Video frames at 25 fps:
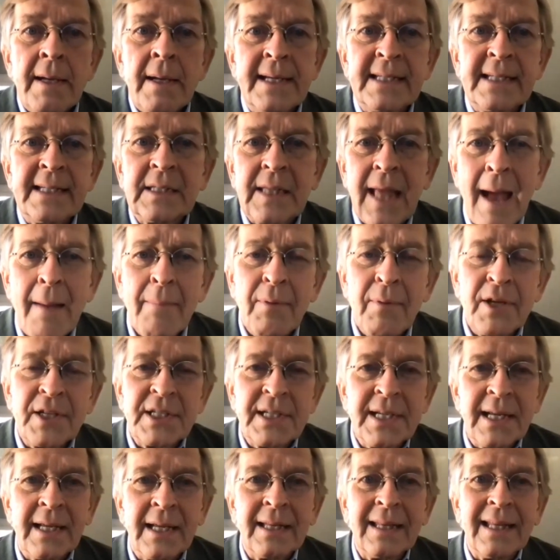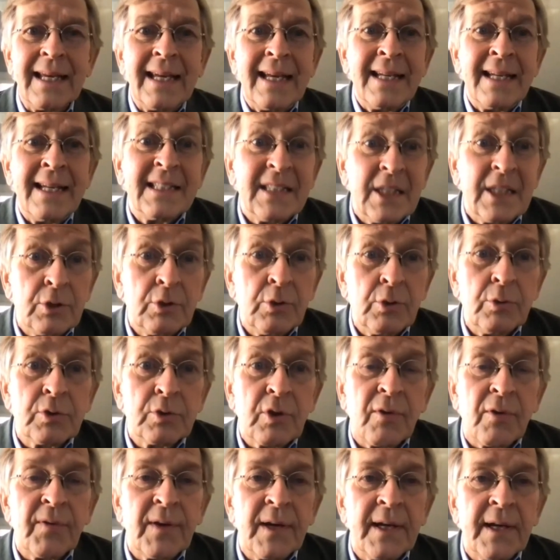establishing the
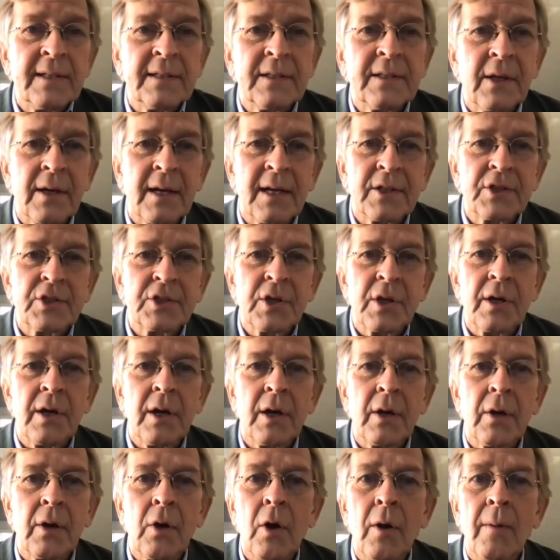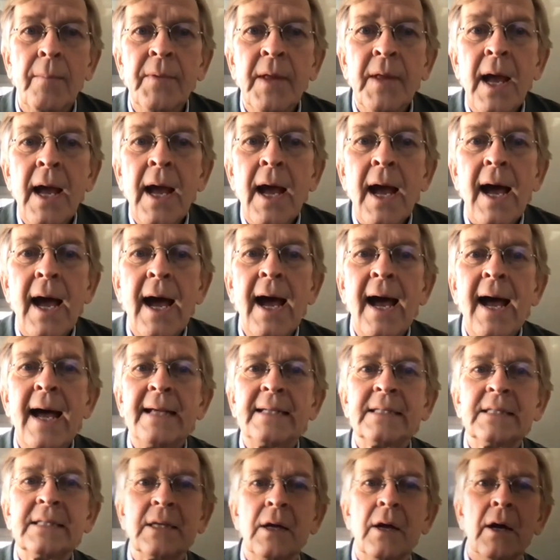Institute of International Law
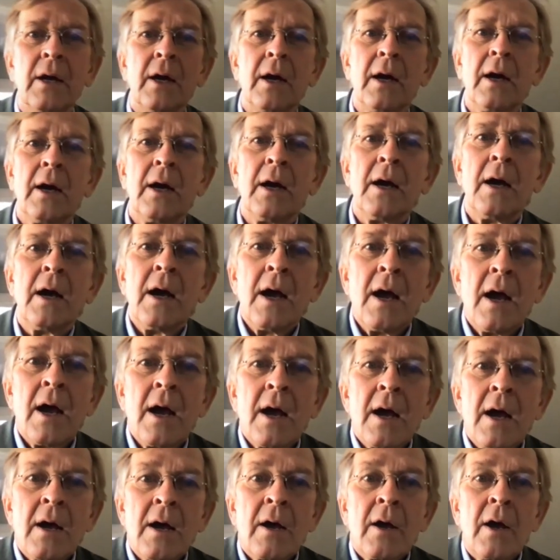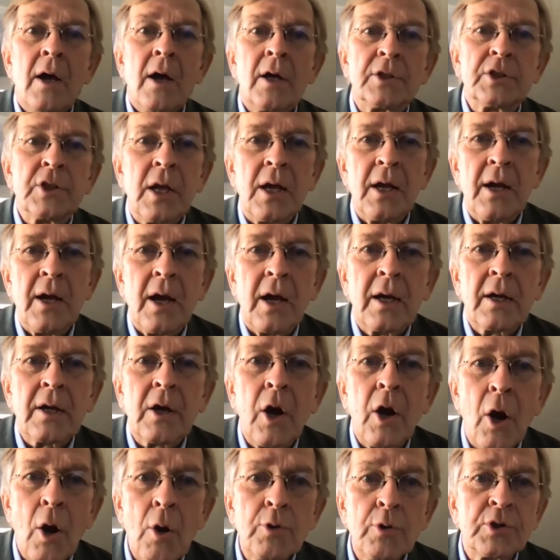as a
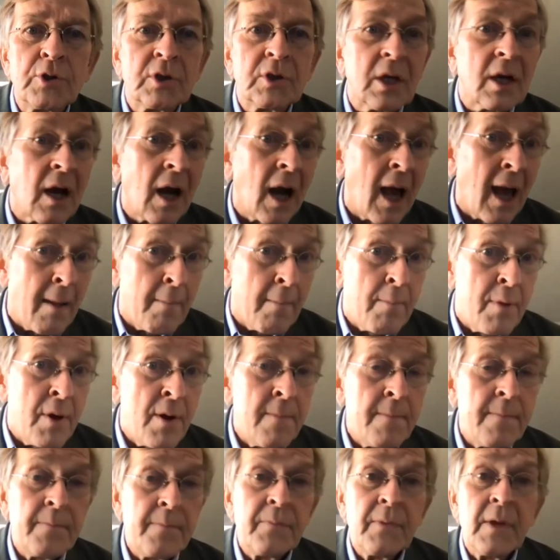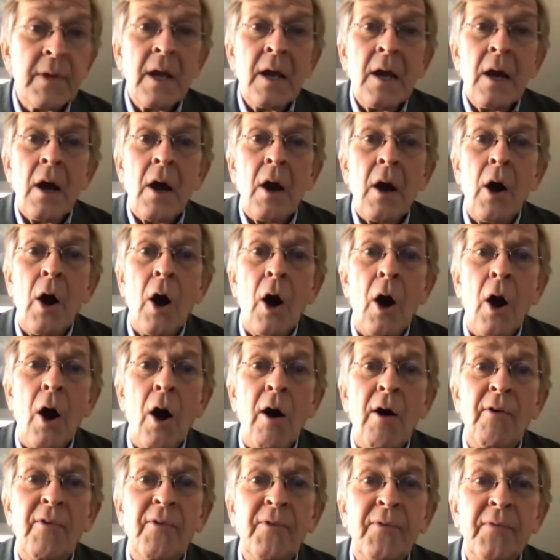closed club
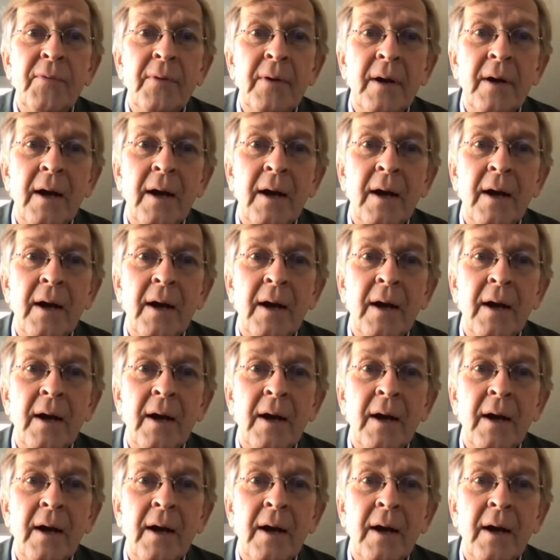of